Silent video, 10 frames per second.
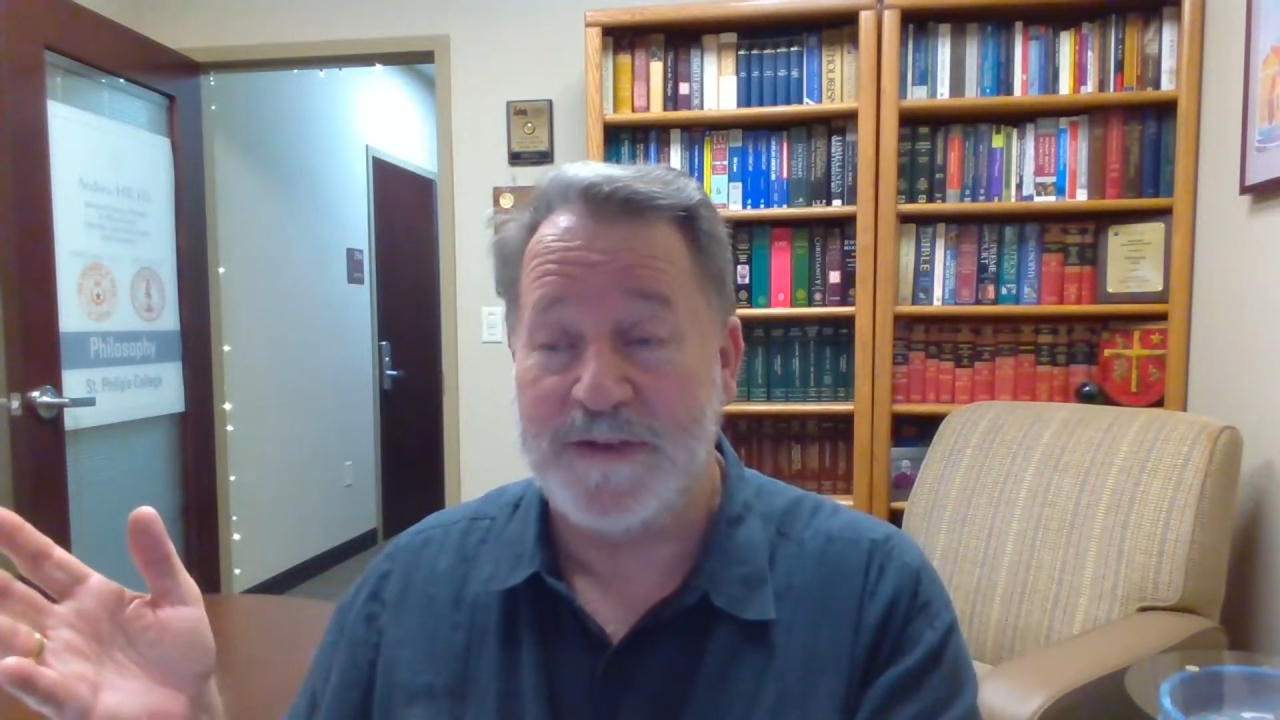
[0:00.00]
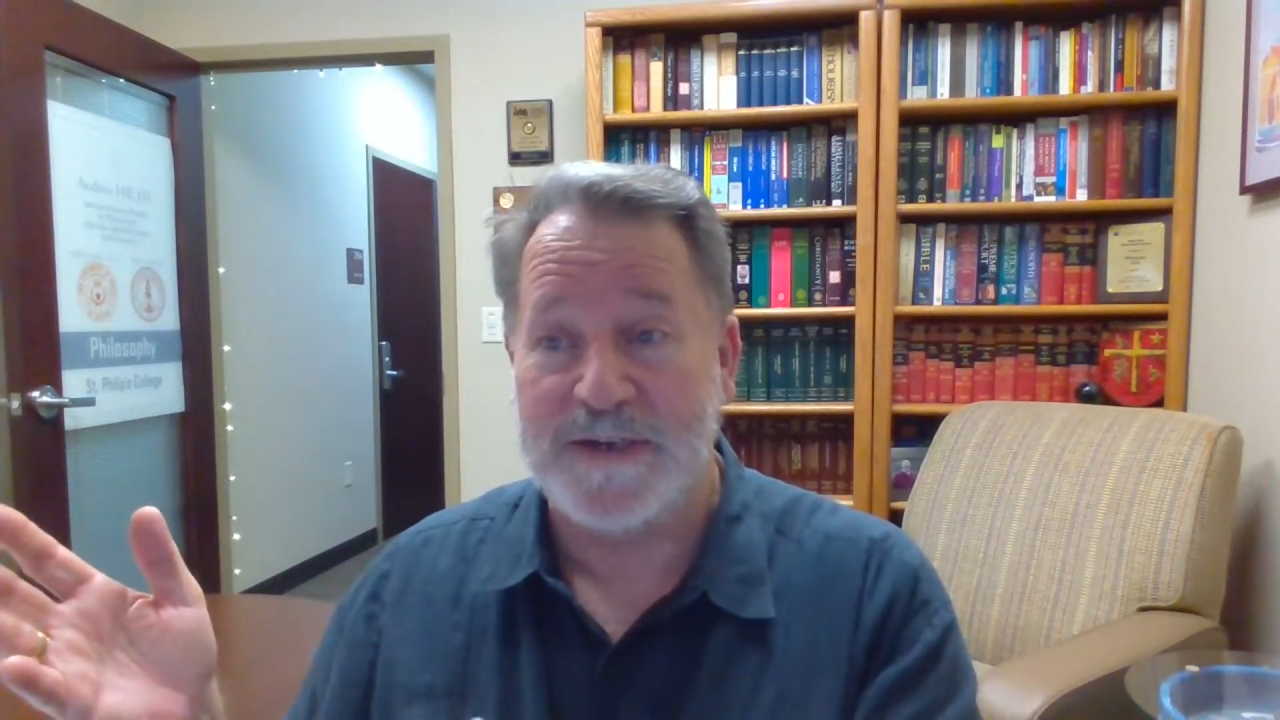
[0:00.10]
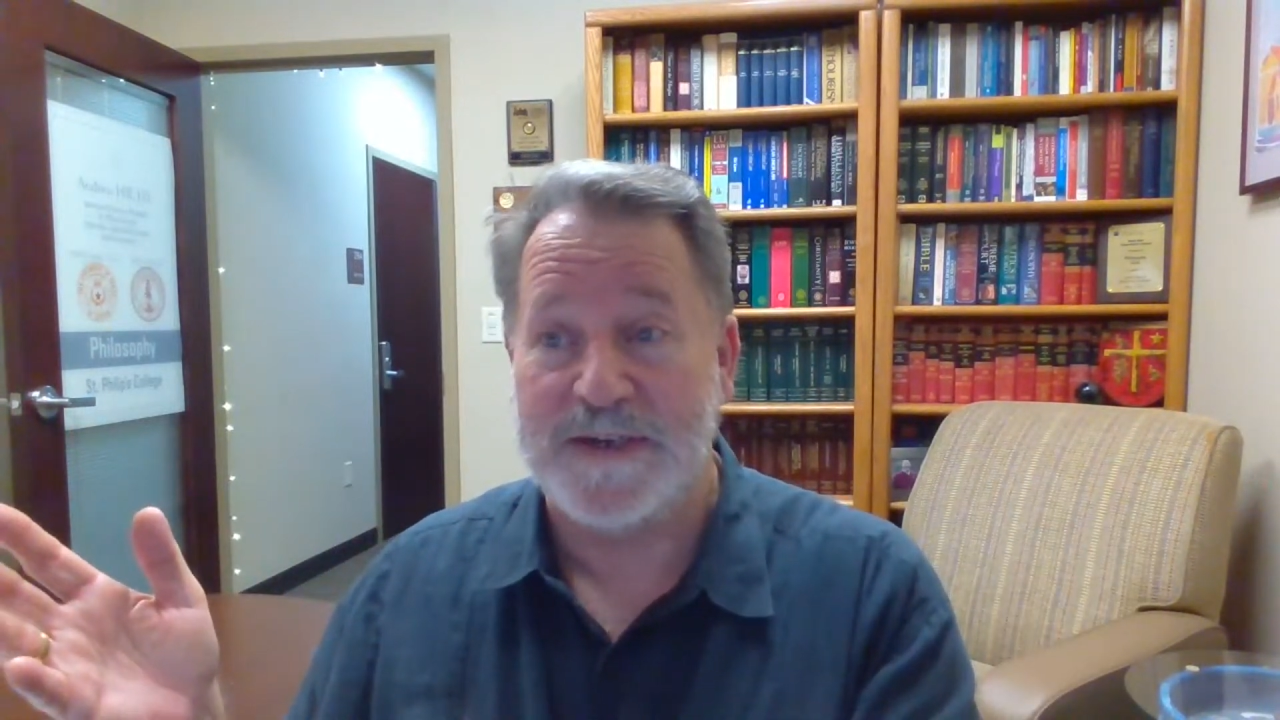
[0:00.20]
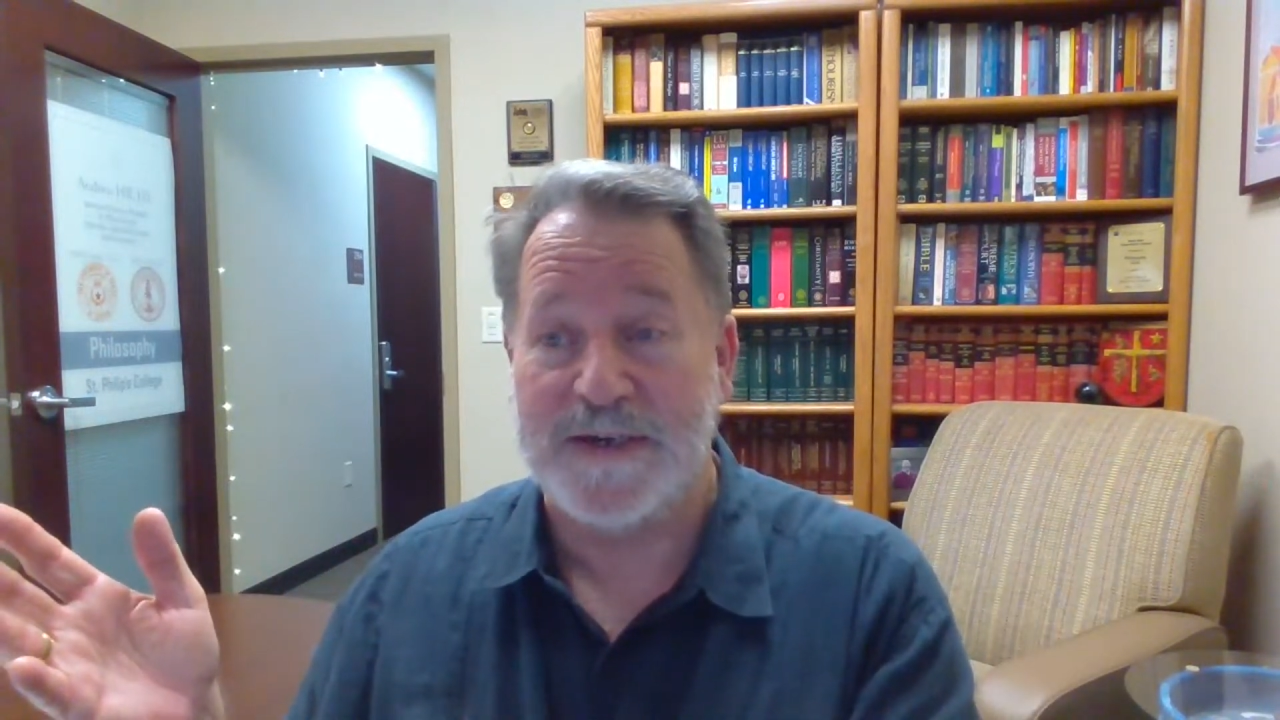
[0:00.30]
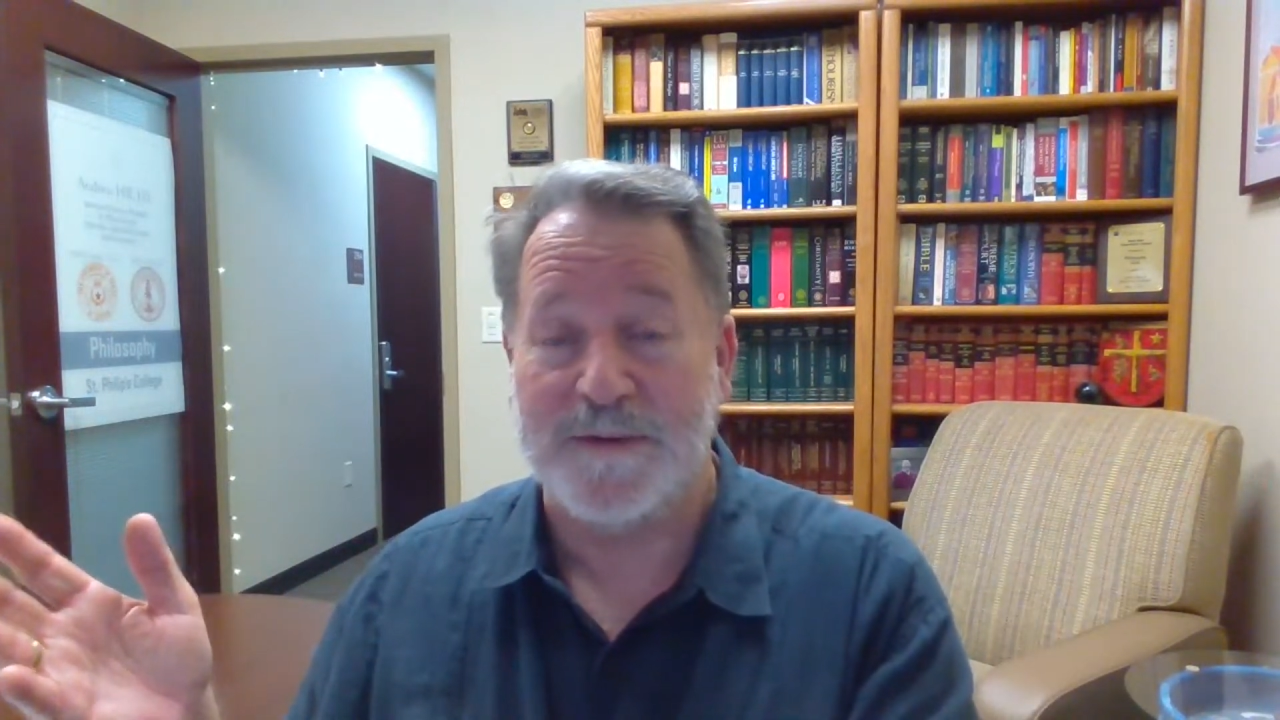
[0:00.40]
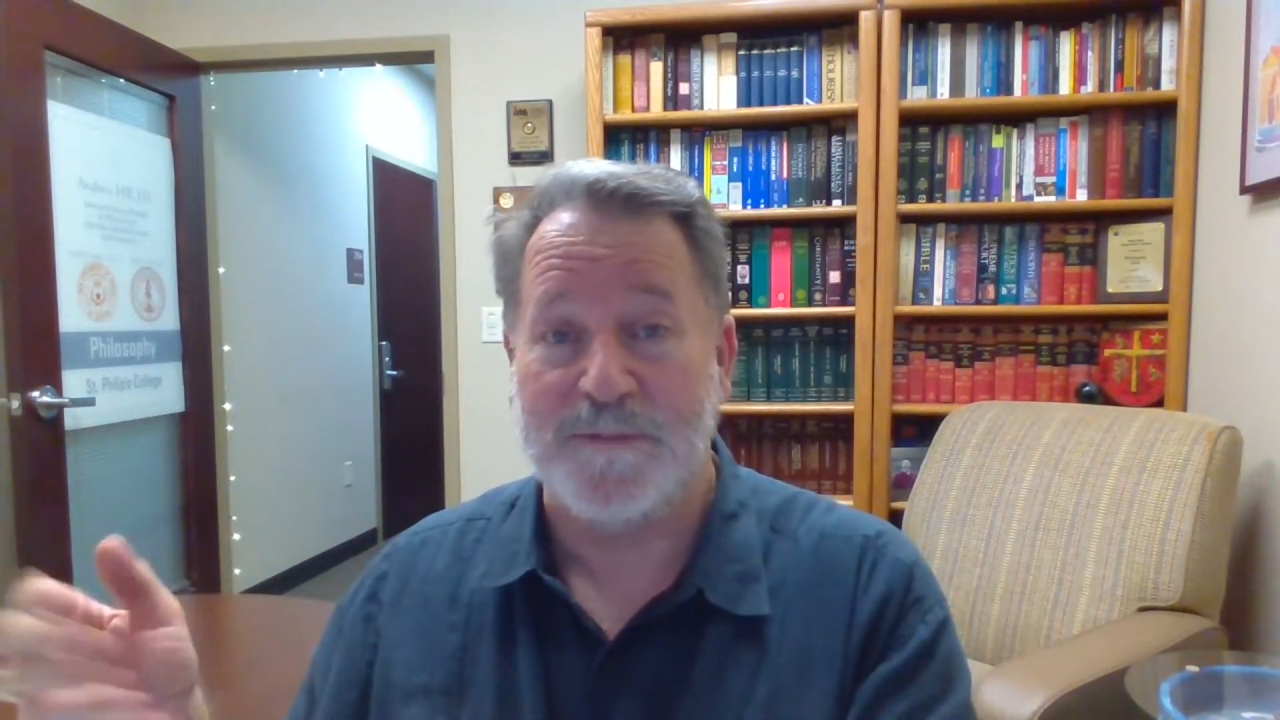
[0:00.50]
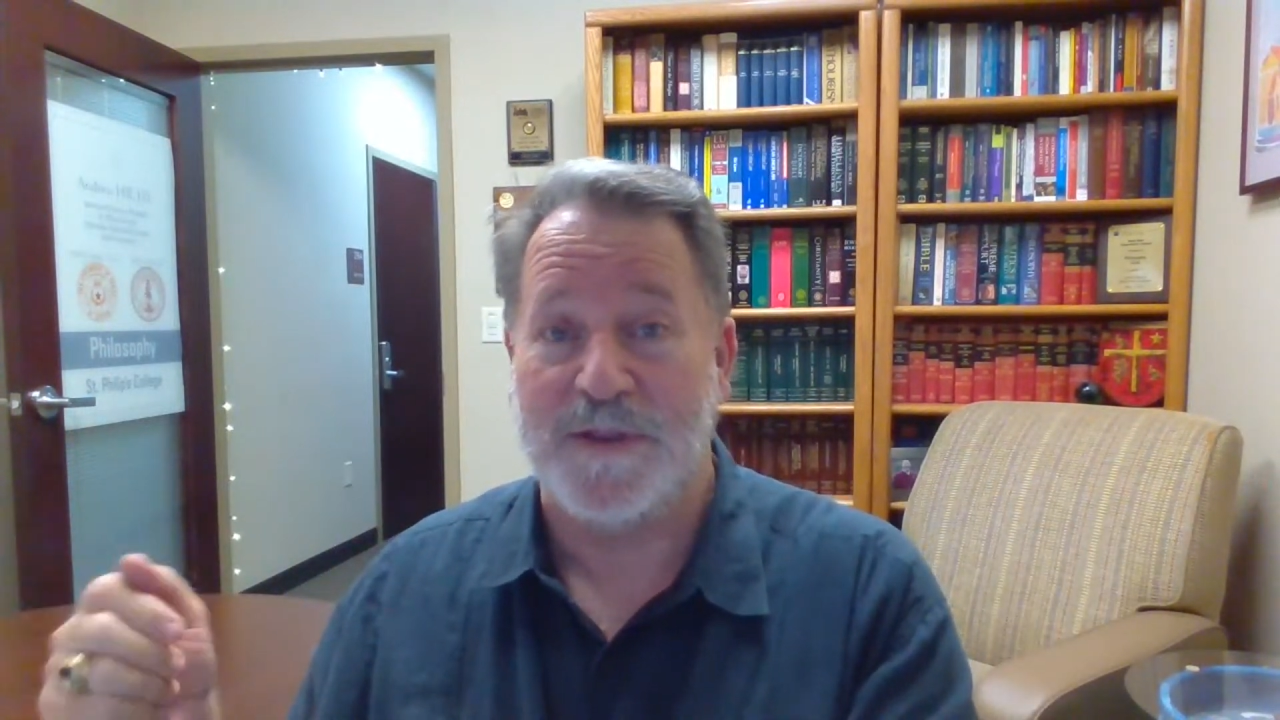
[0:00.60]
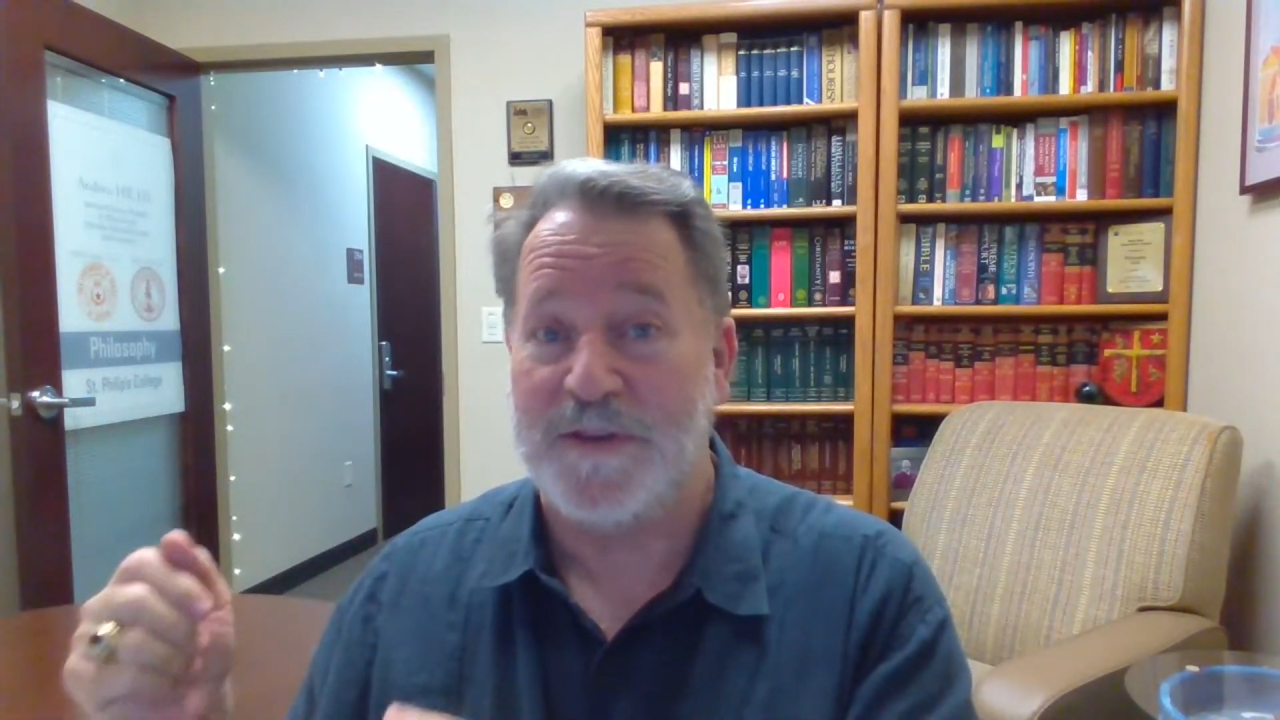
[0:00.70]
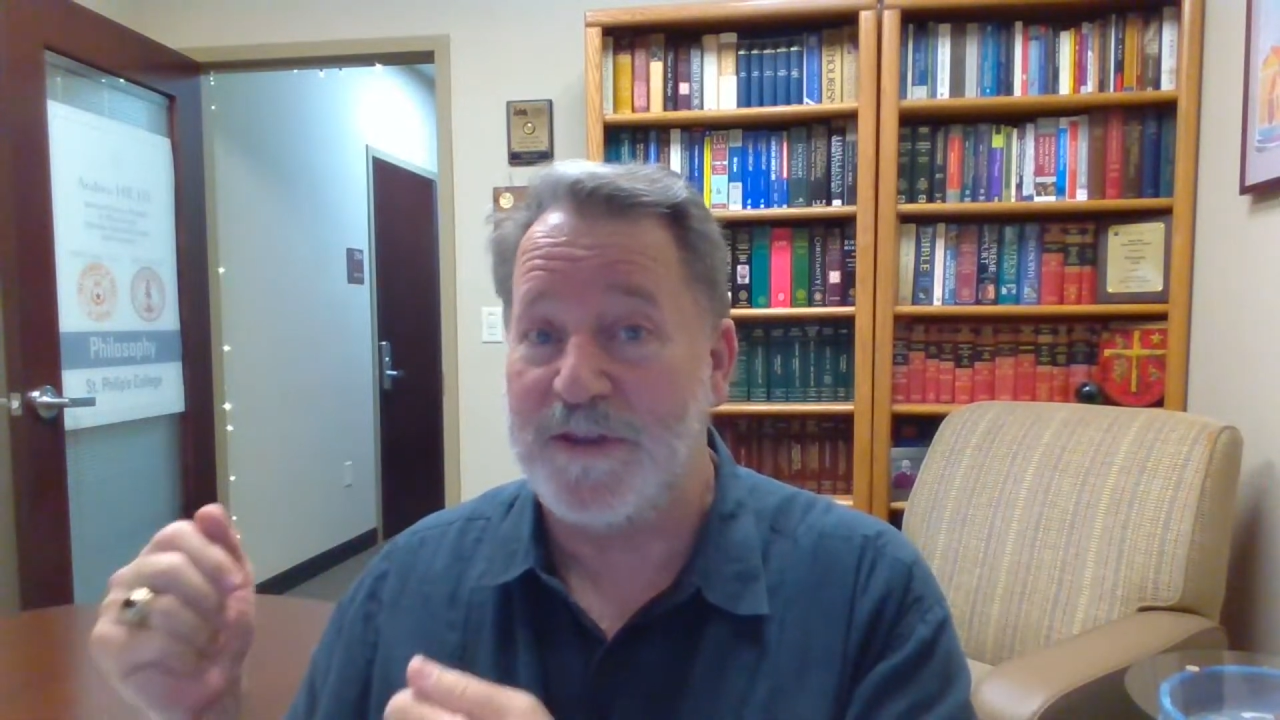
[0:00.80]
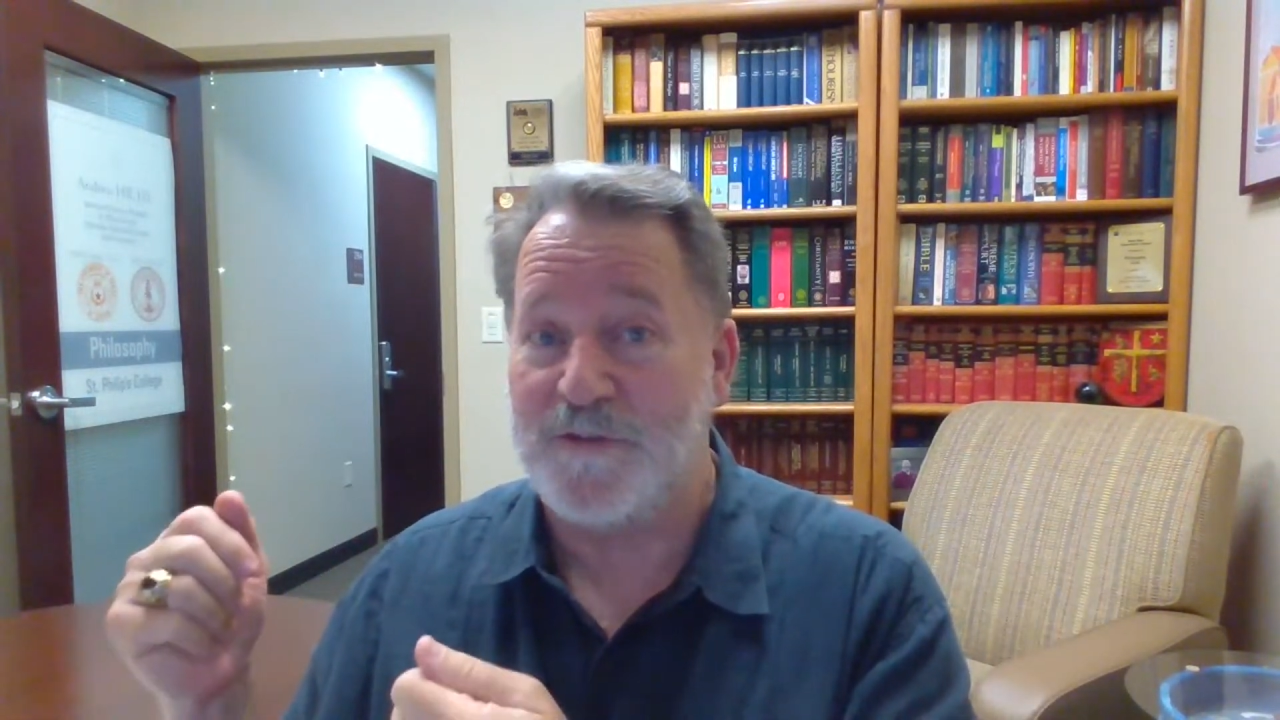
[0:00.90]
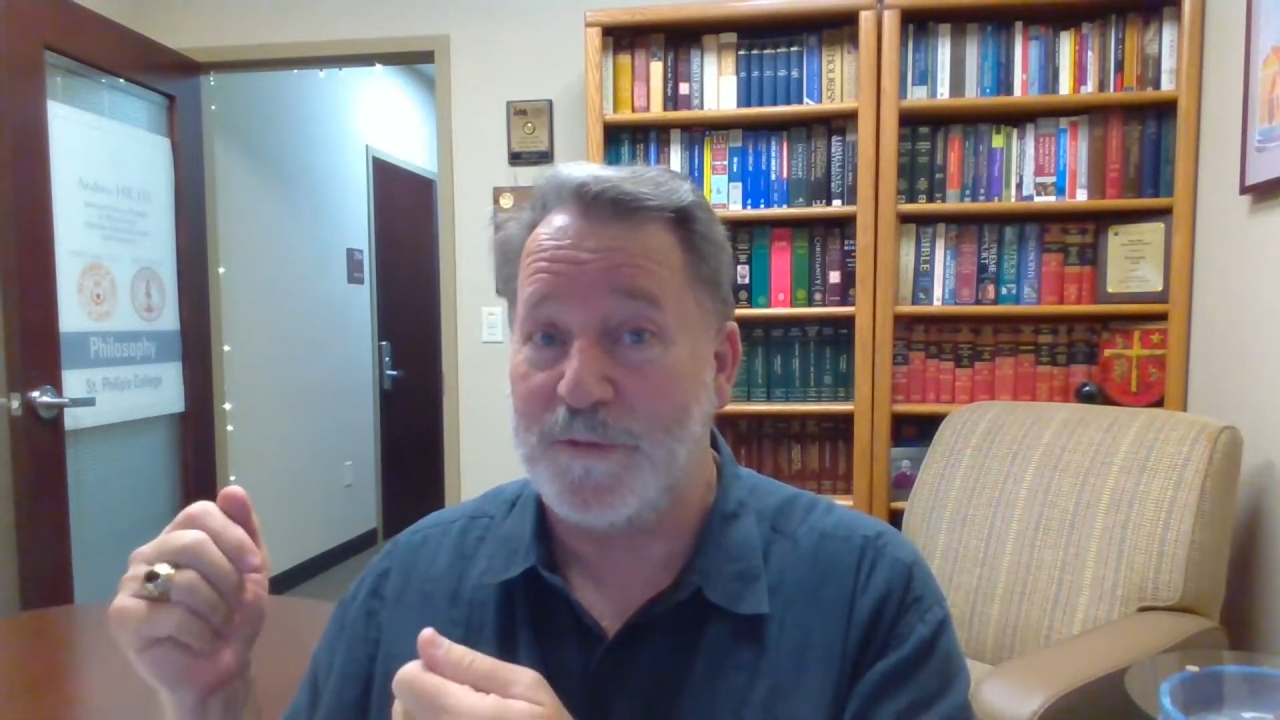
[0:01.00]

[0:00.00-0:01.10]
That needs